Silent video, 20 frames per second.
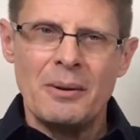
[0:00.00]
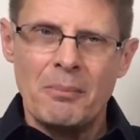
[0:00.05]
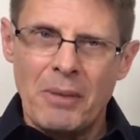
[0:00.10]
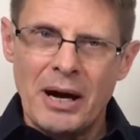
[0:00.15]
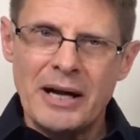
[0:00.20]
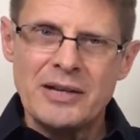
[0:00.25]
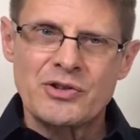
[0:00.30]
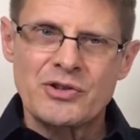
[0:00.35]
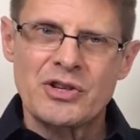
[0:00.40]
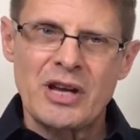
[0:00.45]

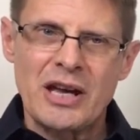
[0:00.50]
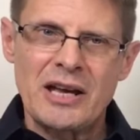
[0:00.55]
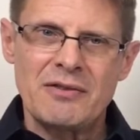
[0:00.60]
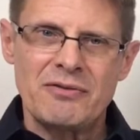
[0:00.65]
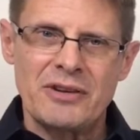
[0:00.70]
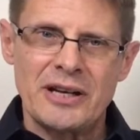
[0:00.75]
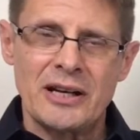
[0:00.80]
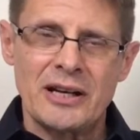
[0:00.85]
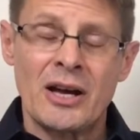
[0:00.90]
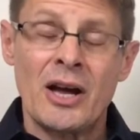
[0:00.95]
my
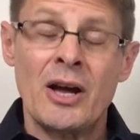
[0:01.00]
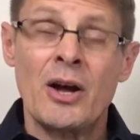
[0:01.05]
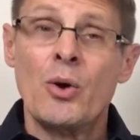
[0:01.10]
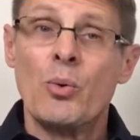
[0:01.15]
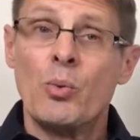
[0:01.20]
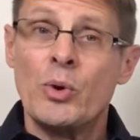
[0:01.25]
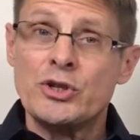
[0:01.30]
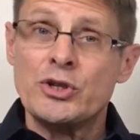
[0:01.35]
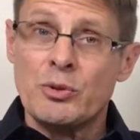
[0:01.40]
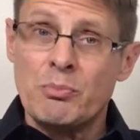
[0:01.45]
saving,
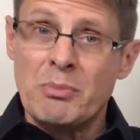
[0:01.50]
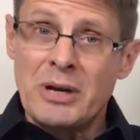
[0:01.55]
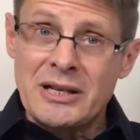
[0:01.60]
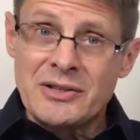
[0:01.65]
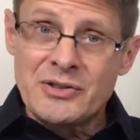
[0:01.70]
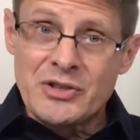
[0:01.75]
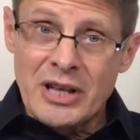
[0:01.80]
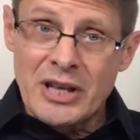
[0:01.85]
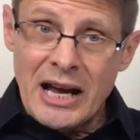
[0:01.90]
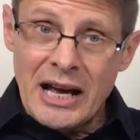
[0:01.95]
which
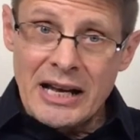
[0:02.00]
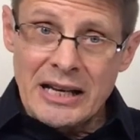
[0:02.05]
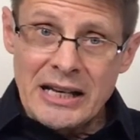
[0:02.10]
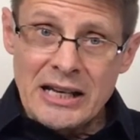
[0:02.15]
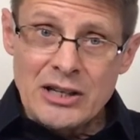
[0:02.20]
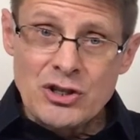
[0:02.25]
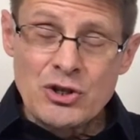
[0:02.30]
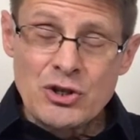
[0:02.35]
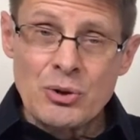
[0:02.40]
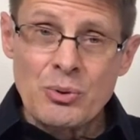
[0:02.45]
means that I
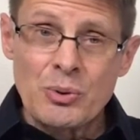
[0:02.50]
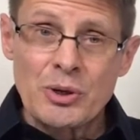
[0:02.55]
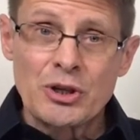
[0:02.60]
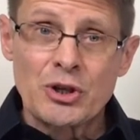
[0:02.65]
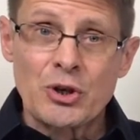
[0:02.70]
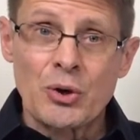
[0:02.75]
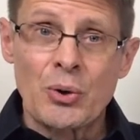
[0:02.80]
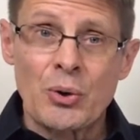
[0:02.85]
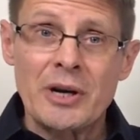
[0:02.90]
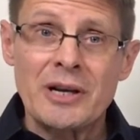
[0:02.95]
need to
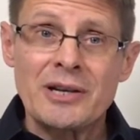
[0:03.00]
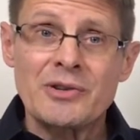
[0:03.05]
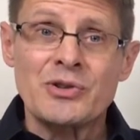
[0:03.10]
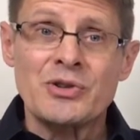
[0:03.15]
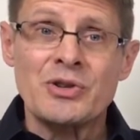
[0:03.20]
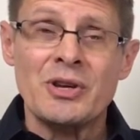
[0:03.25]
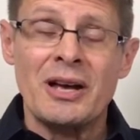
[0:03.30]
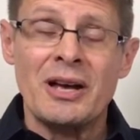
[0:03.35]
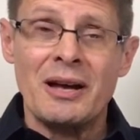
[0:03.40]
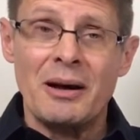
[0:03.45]

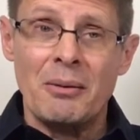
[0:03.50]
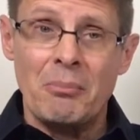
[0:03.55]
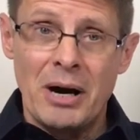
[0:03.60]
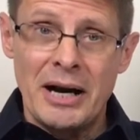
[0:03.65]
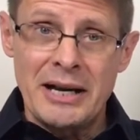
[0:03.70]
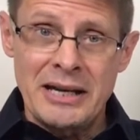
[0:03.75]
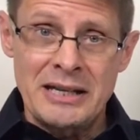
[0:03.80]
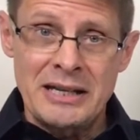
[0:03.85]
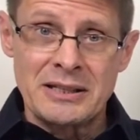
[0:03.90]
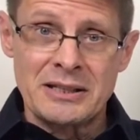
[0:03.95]
increase
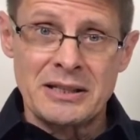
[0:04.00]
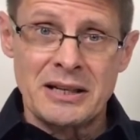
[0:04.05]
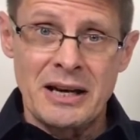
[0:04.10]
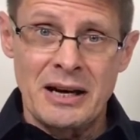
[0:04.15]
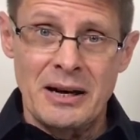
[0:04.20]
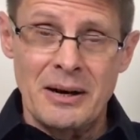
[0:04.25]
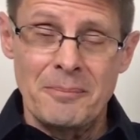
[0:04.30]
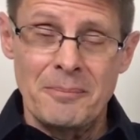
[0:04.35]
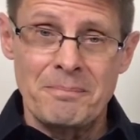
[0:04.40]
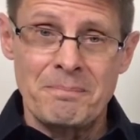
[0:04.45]
my
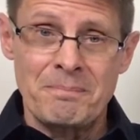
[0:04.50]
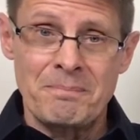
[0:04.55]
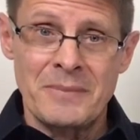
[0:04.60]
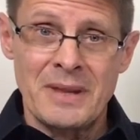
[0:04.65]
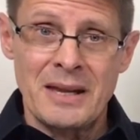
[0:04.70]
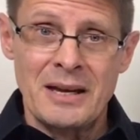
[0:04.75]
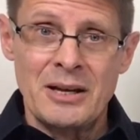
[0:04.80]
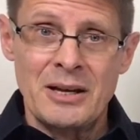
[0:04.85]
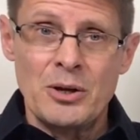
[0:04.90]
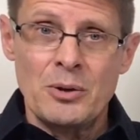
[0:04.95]
income.
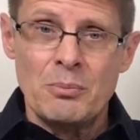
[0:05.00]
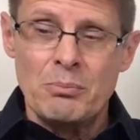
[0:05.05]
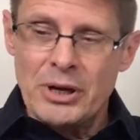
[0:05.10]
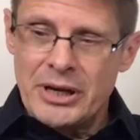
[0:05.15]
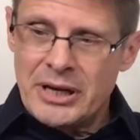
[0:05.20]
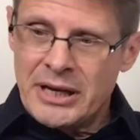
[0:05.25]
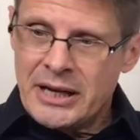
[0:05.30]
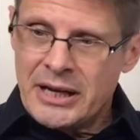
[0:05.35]
But